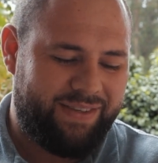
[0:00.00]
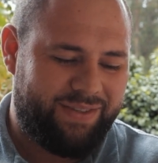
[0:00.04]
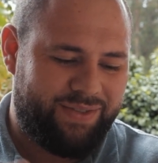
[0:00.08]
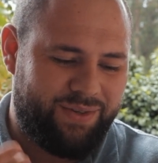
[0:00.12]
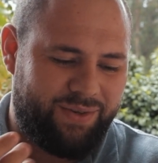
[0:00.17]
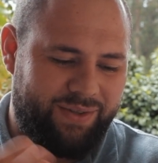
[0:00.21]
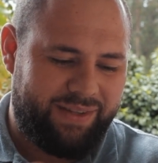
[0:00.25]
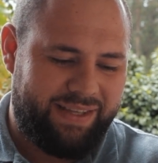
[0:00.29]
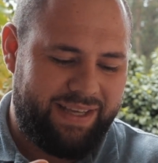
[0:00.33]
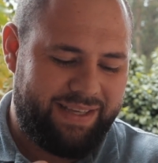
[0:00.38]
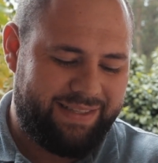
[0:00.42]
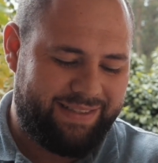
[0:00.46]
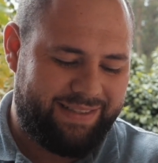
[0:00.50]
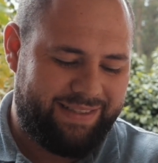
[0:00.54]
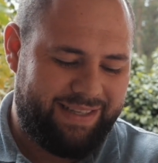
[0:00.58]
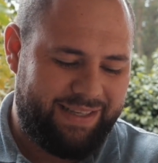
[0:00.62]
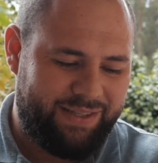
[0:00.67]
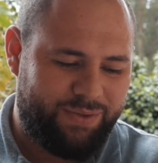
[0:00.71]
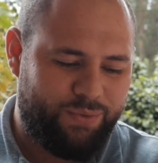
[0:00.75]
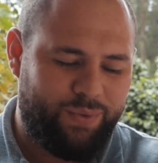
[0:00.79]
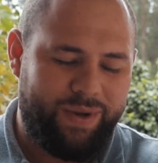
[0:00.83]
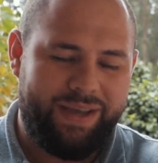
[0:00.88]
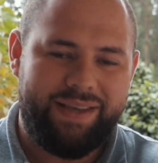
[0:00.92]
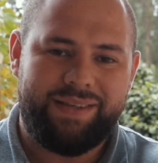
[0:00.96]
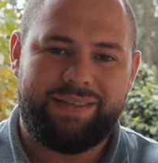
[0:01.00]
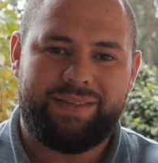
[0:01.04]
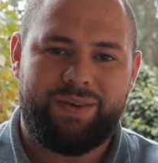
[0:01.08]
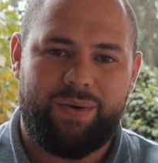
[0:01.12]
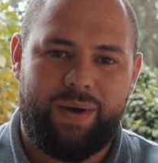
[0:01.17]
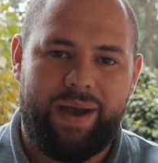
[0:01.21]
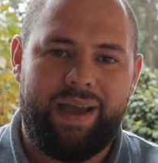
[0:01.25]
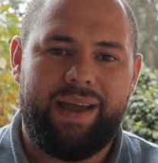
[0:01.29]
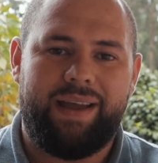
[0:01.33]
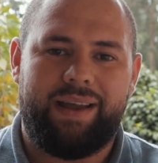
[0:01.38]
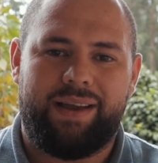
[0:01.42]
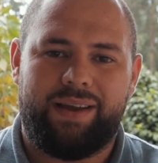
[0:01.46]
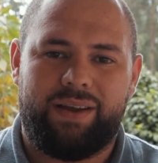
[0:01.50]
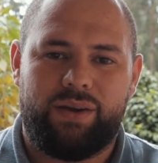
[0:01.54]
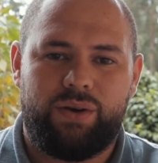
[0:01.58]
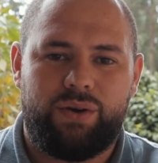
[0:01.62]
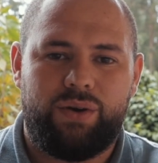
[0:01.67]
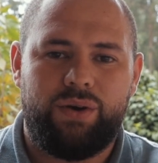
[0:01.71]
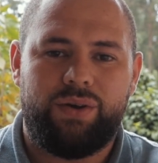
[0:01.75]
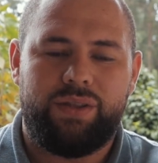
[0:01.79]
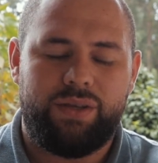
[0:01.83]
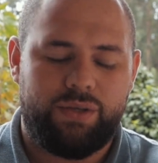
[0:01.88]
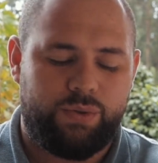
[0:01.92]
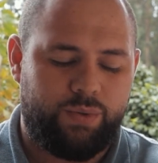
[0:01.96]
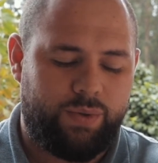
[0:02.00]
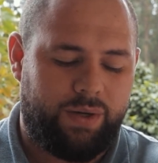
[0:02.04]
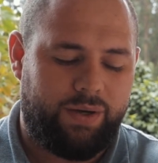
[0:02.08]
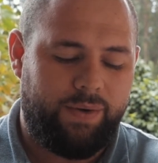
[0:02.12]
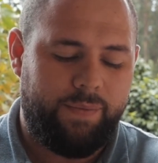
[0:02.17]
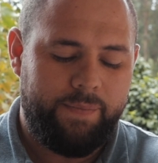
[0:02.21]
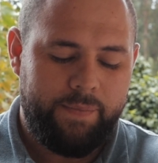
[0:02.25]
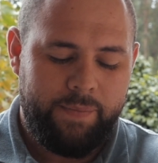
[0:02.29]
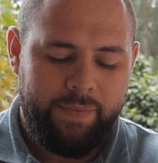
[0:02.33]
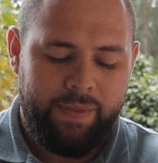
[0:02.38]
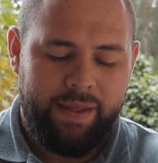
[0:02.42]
So this way is quite good as well.